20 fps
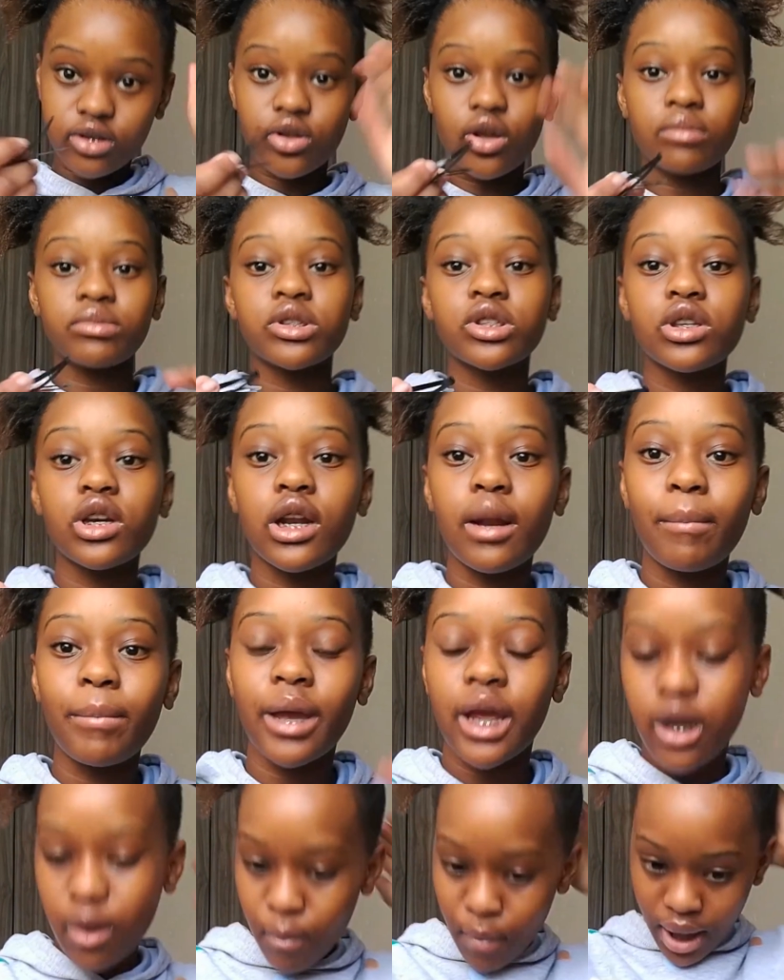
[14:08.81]
So I'm just gonna
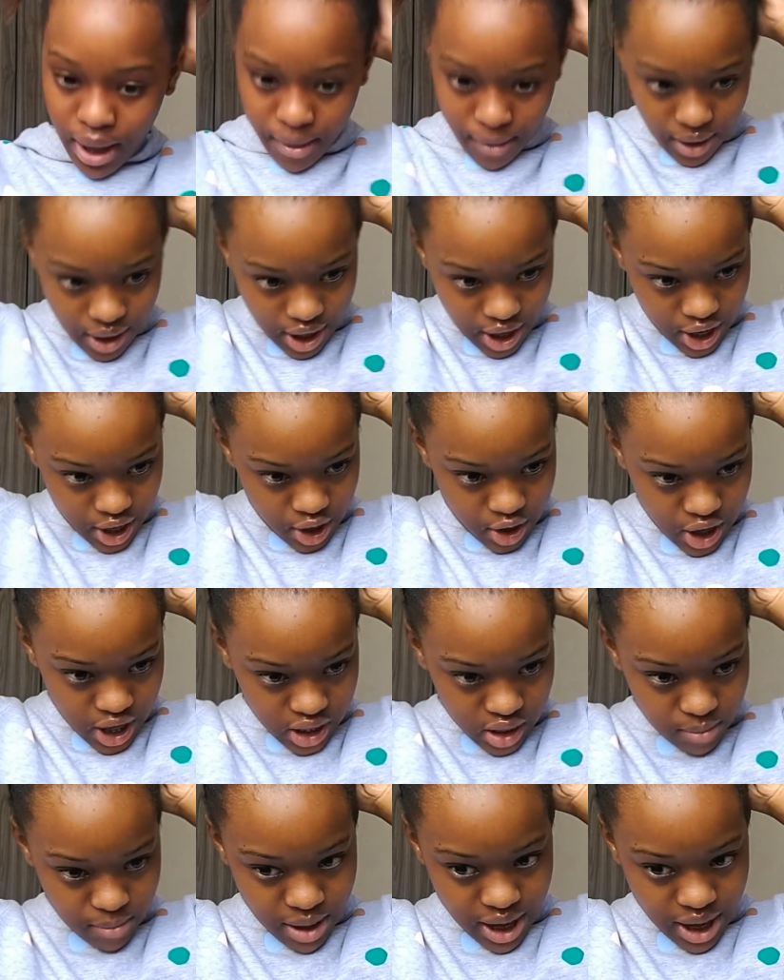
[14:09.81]
pin my hair at the